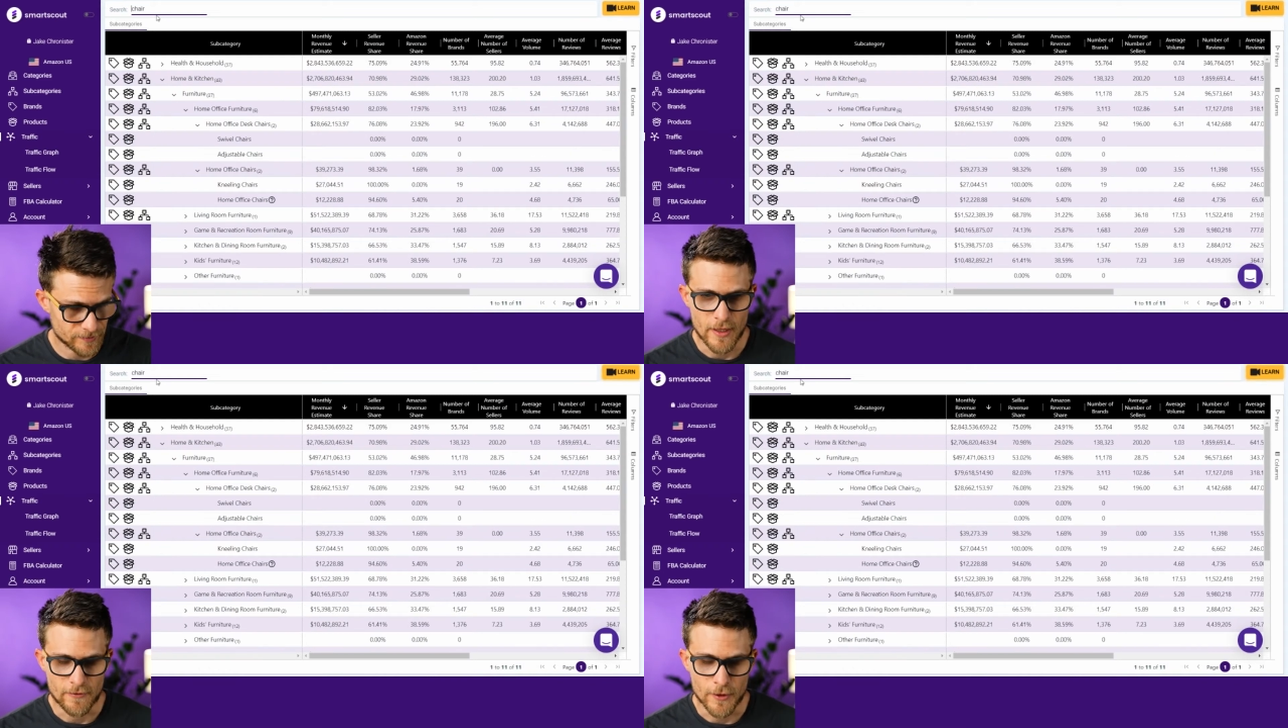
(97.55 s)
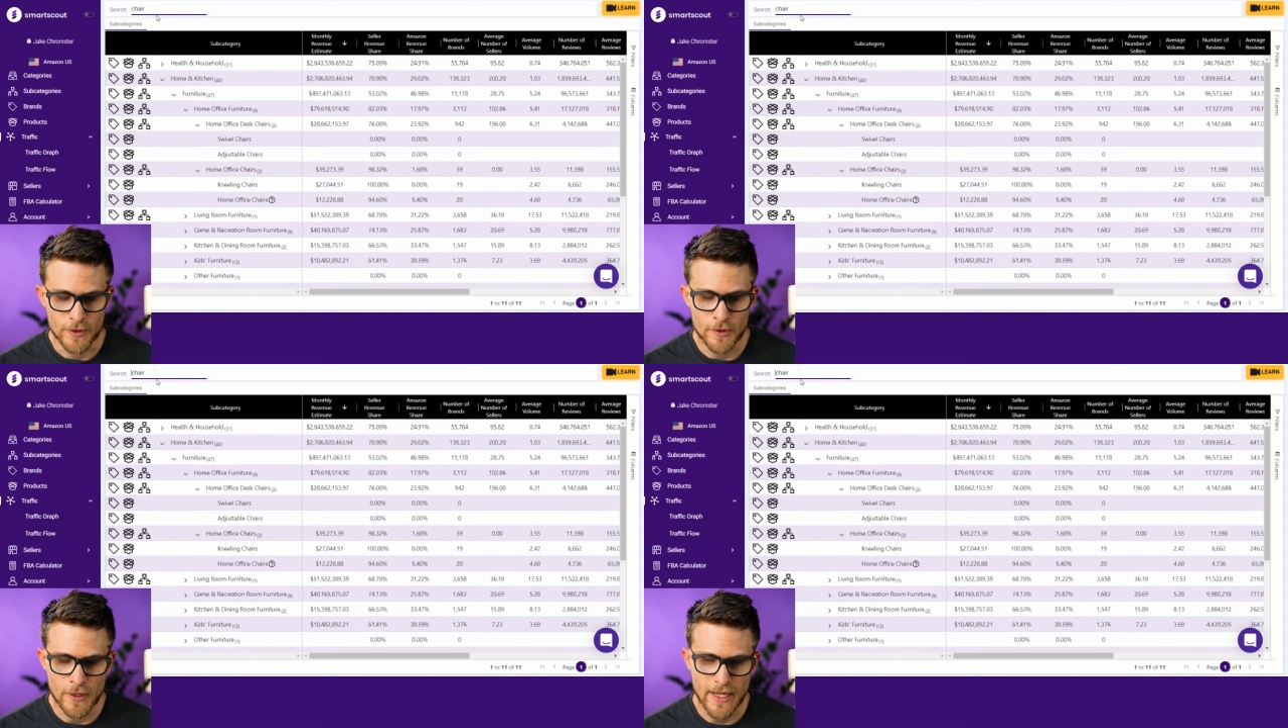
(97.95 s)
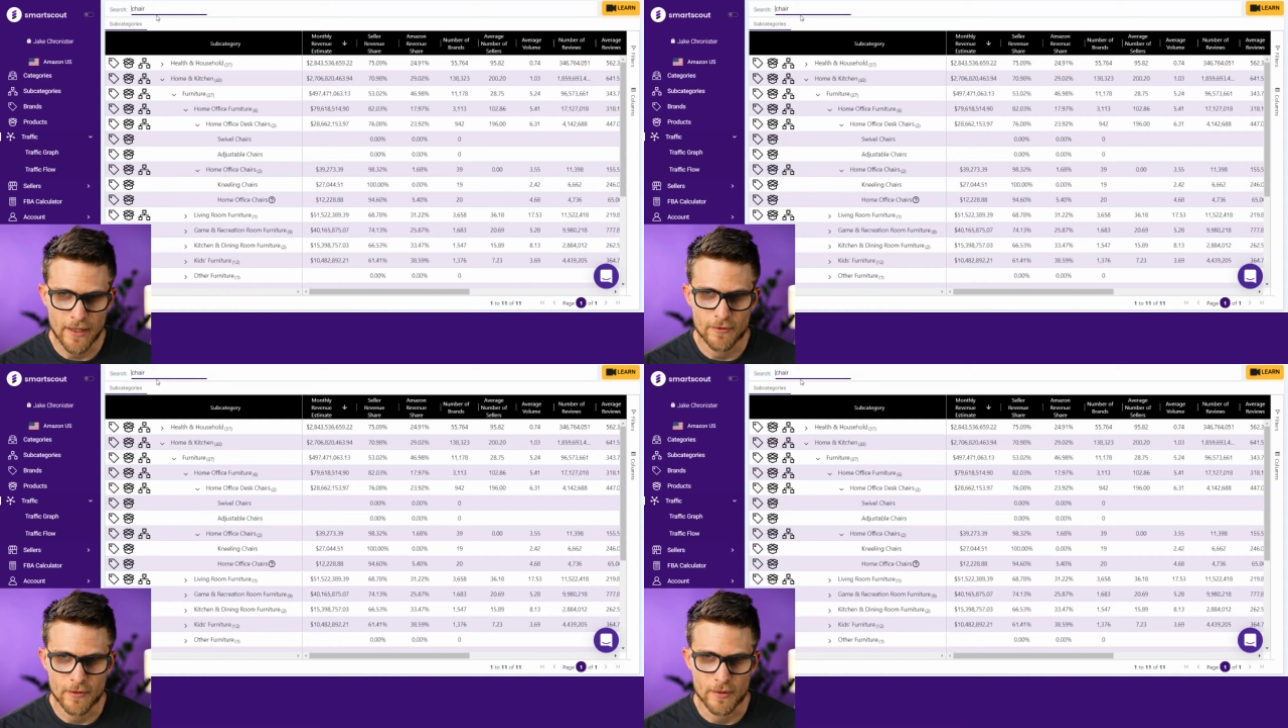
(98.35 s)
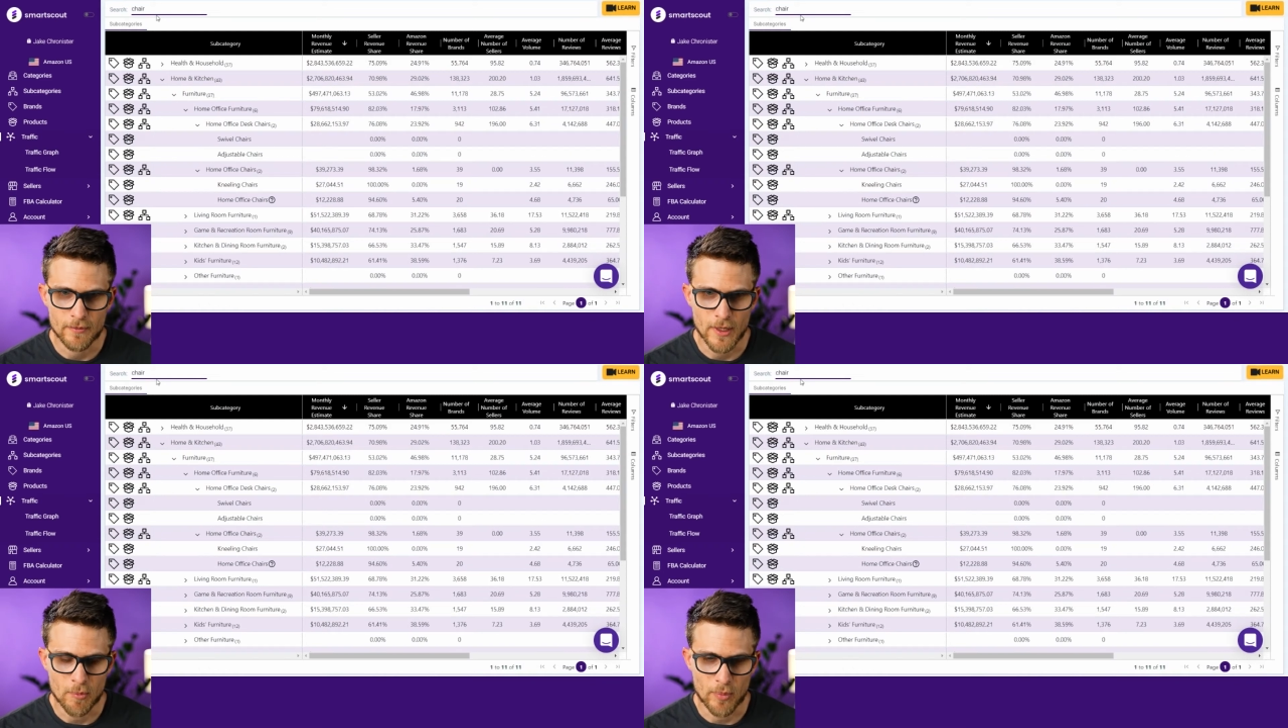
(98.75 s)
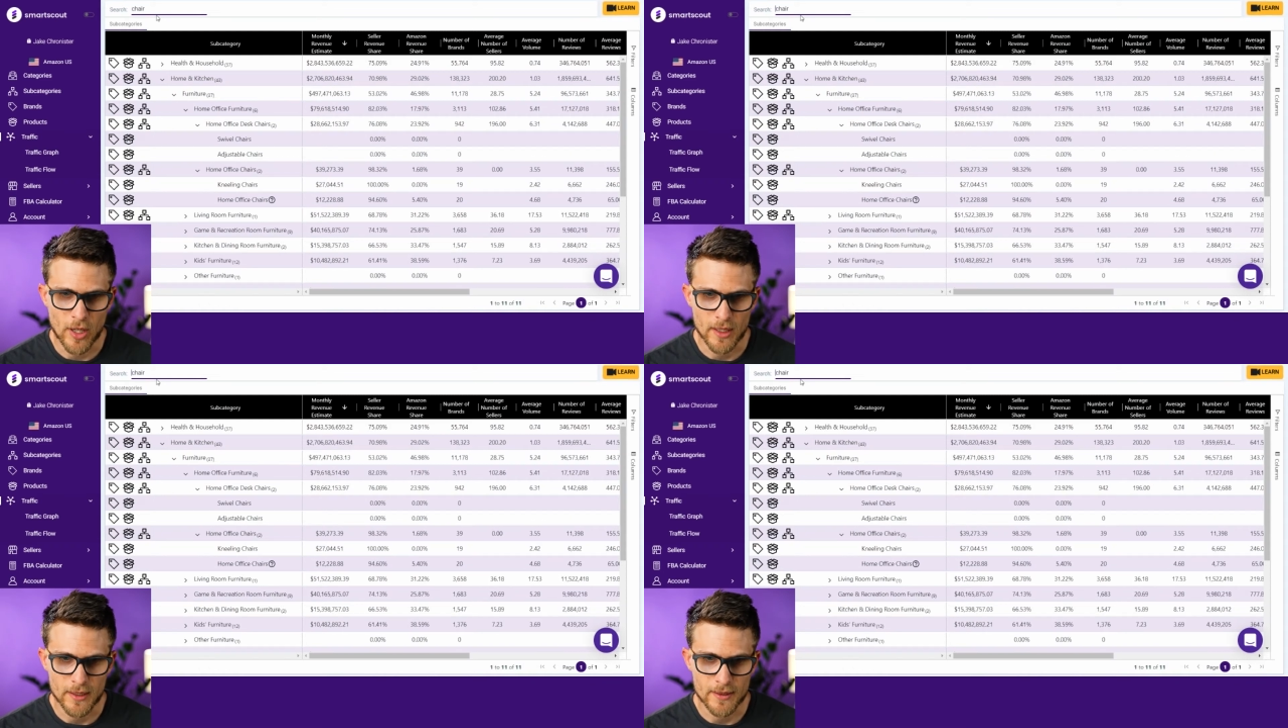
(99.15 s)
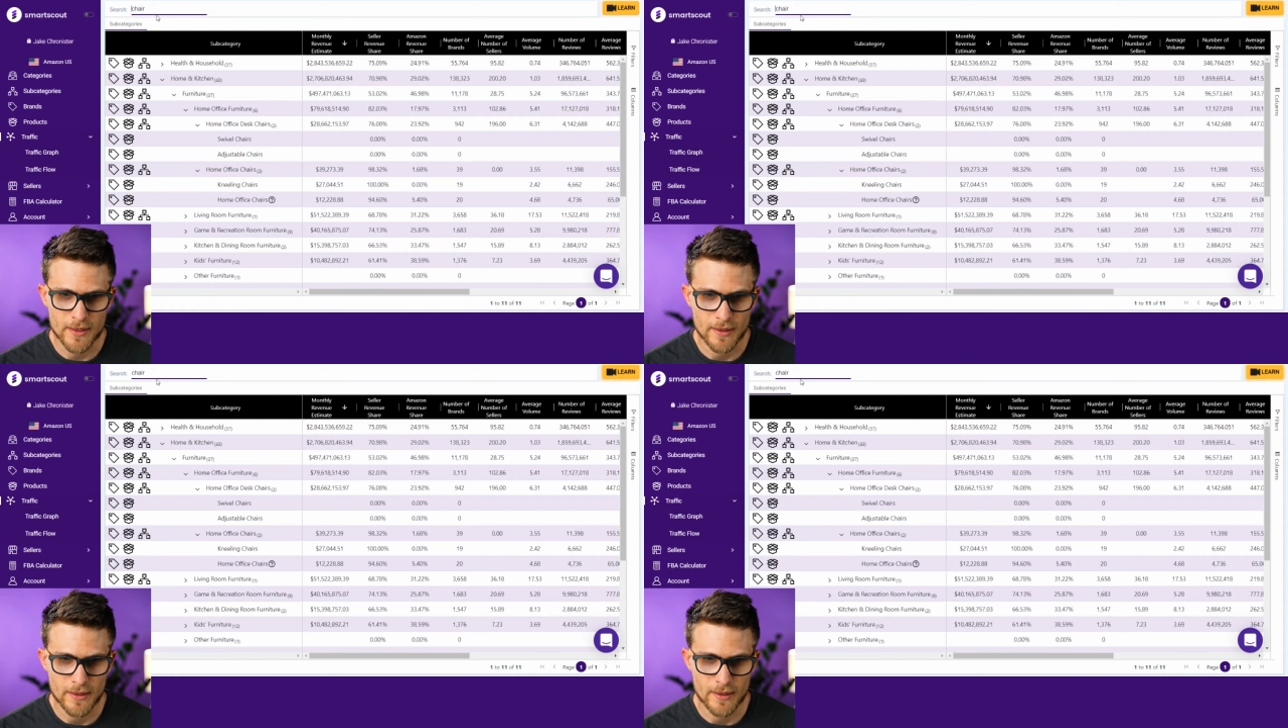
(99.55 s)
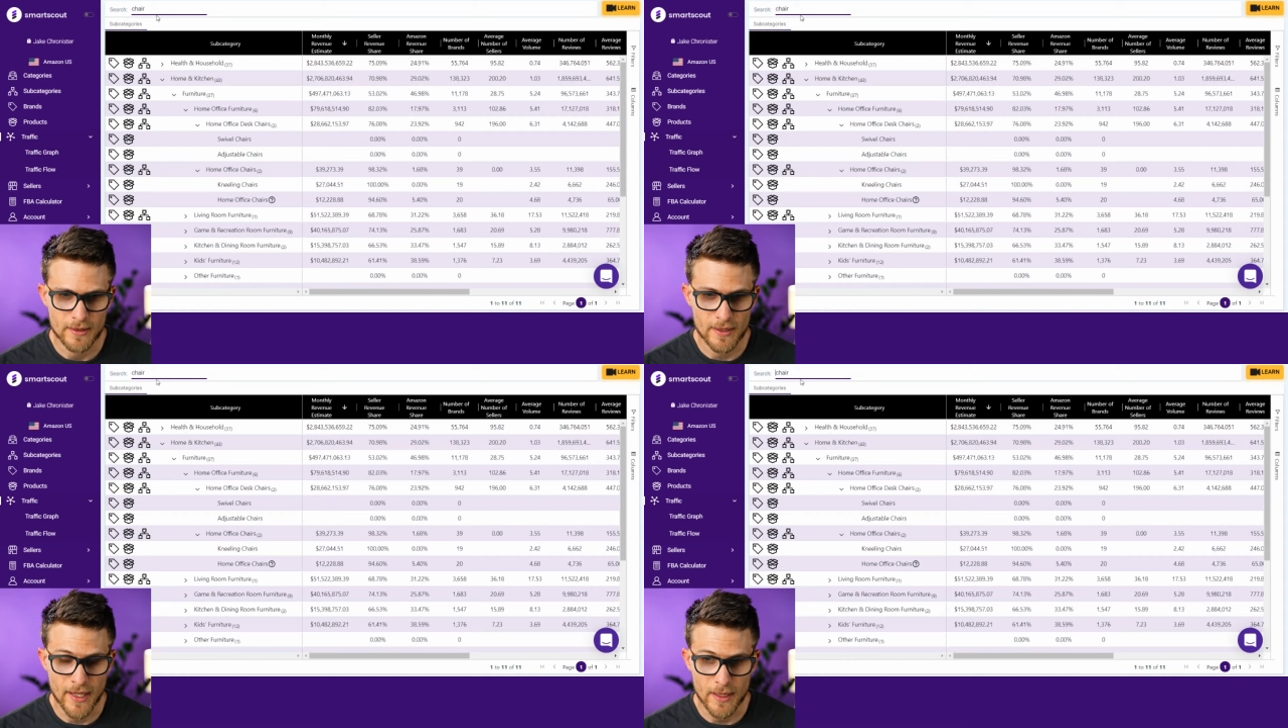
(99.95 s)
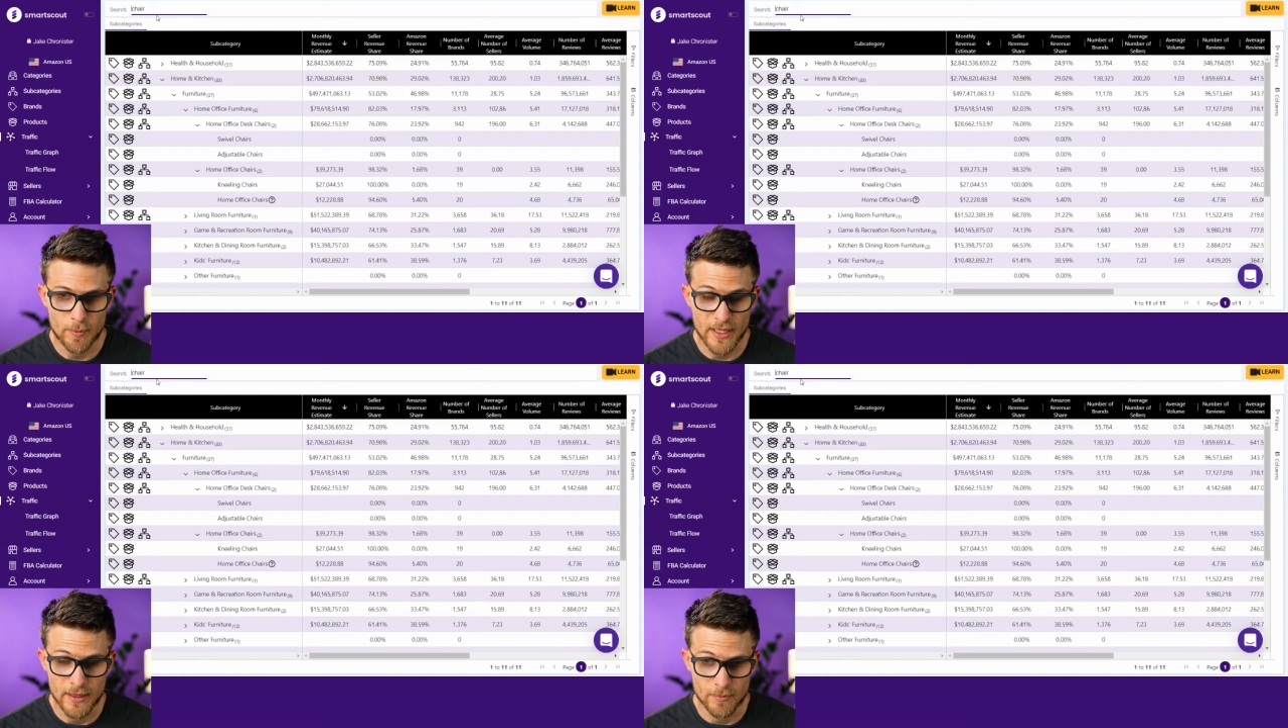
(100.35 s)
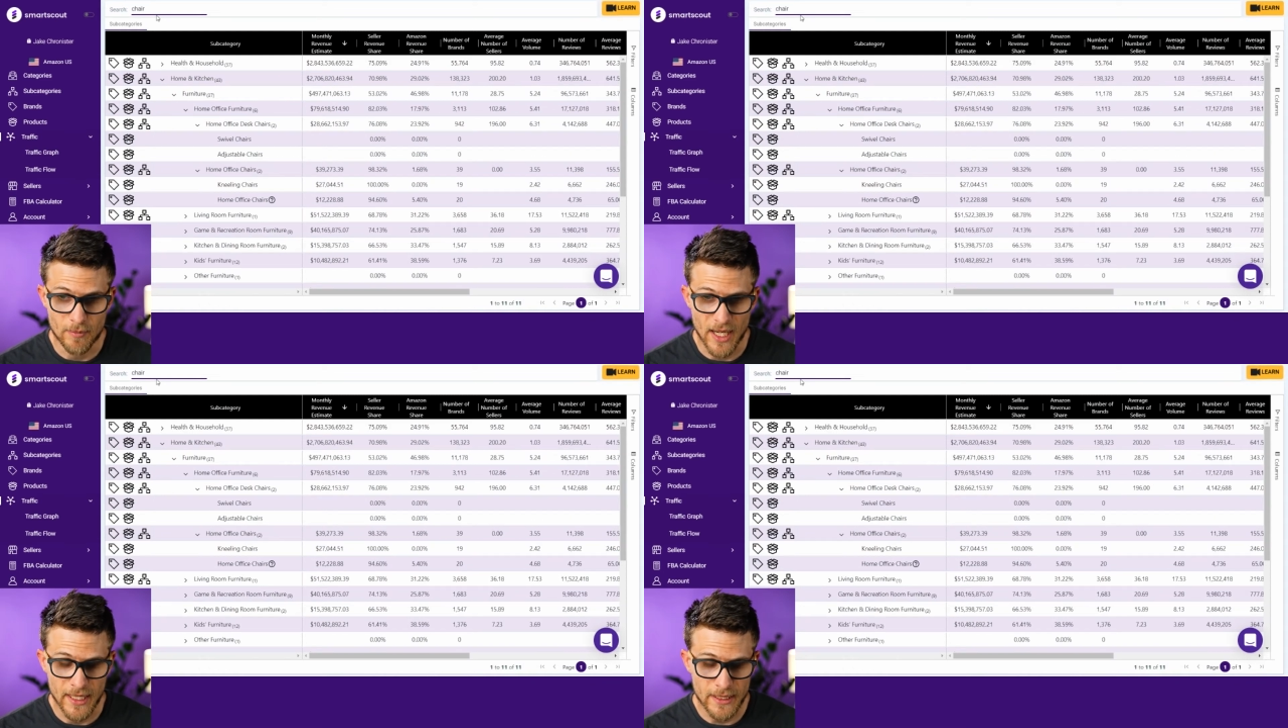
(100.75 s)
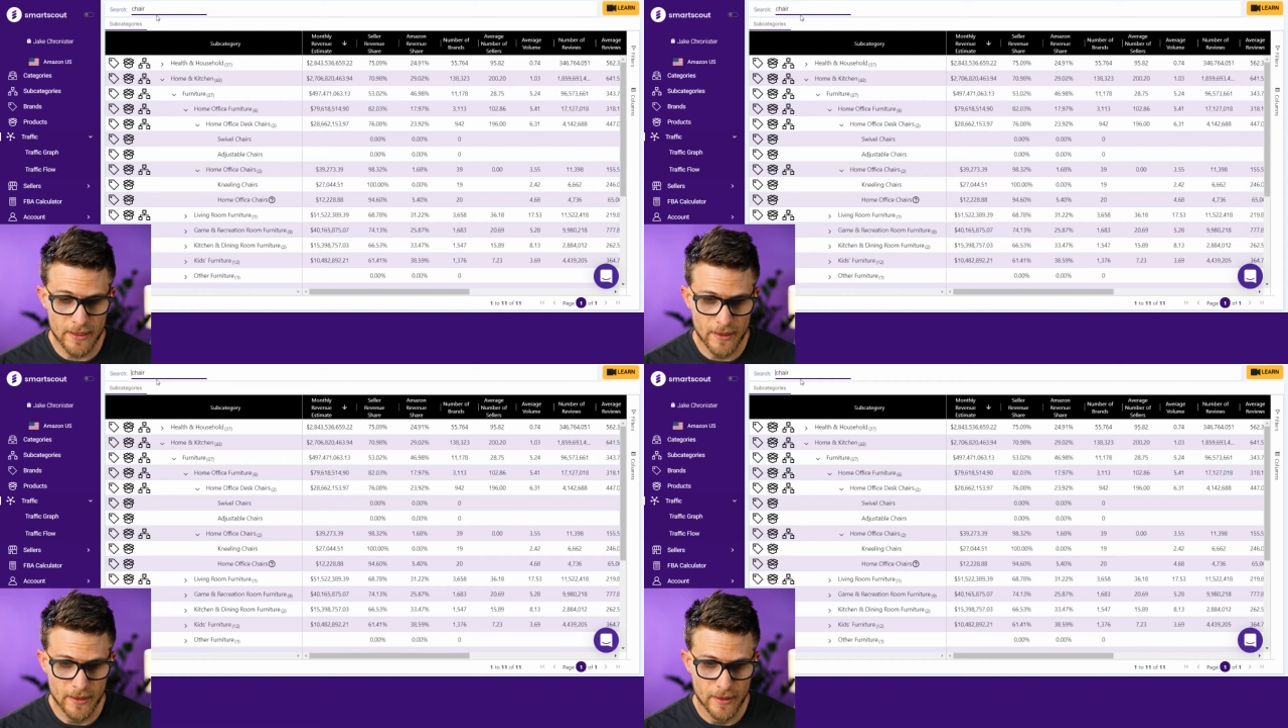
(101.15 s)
If you do have a product type in mind,